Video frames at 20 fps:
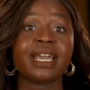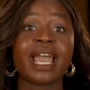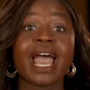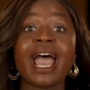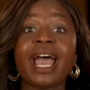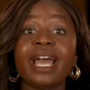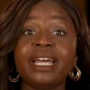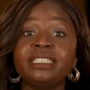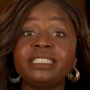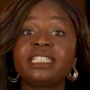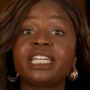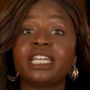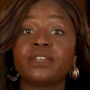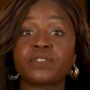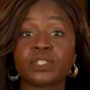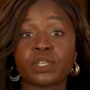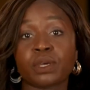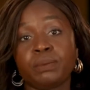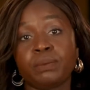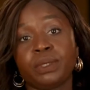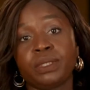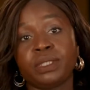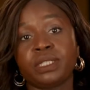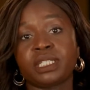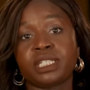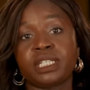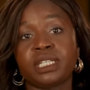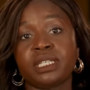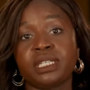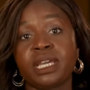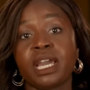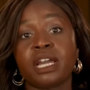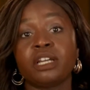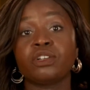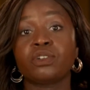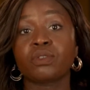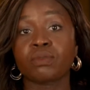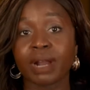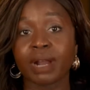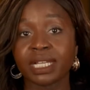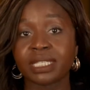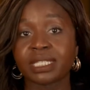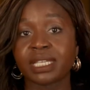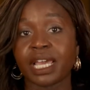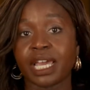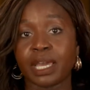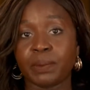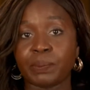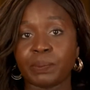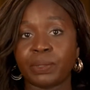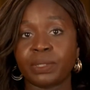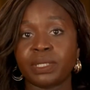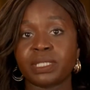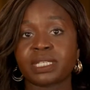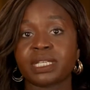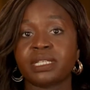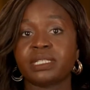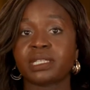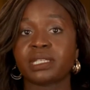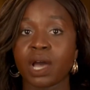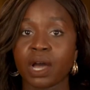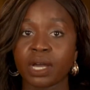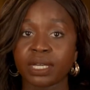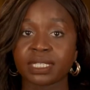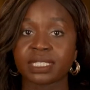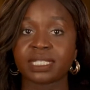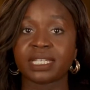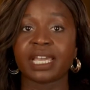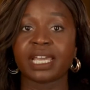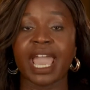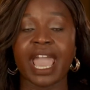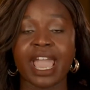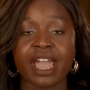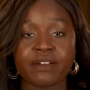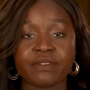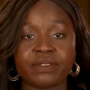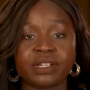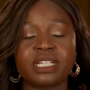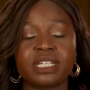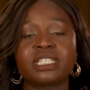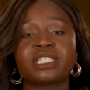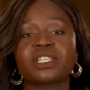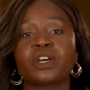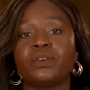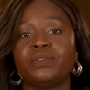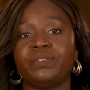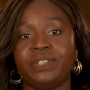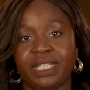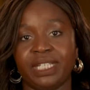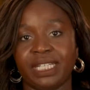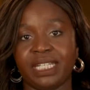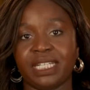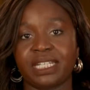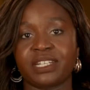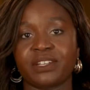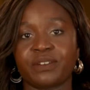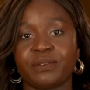and gives community greater input in targeting areas of need.